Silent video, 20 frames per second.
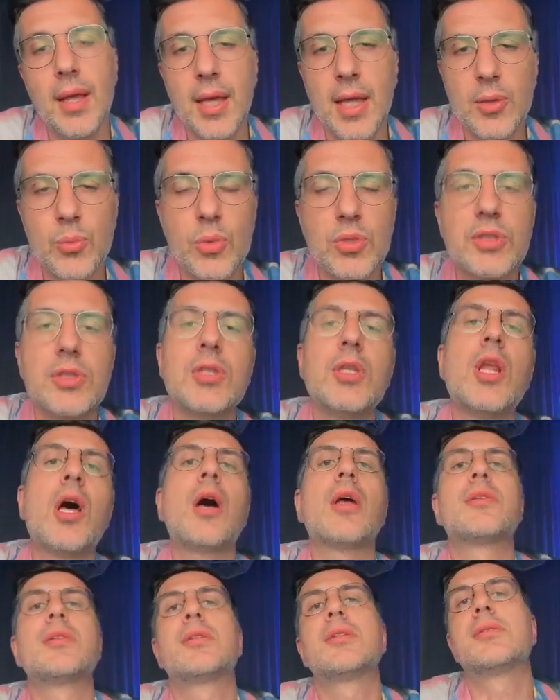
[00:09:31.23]
it was
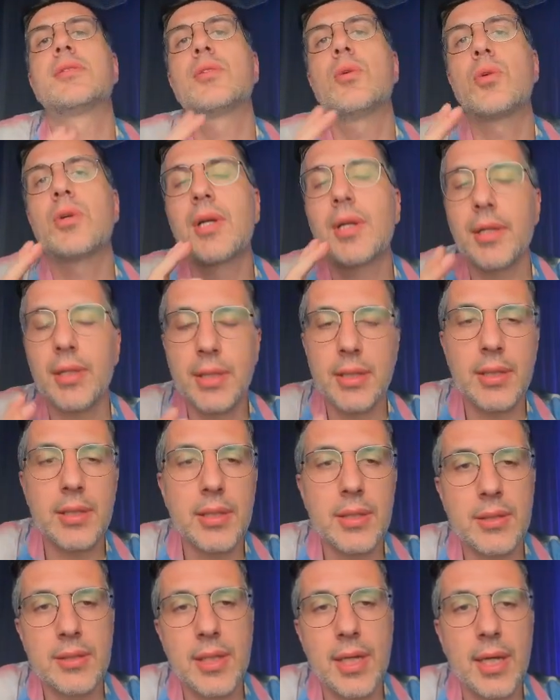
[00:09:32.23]
not so
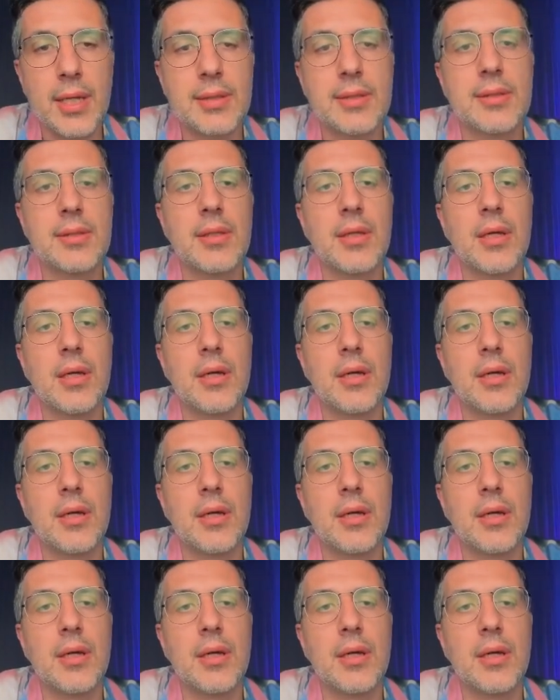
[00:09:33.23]
clear that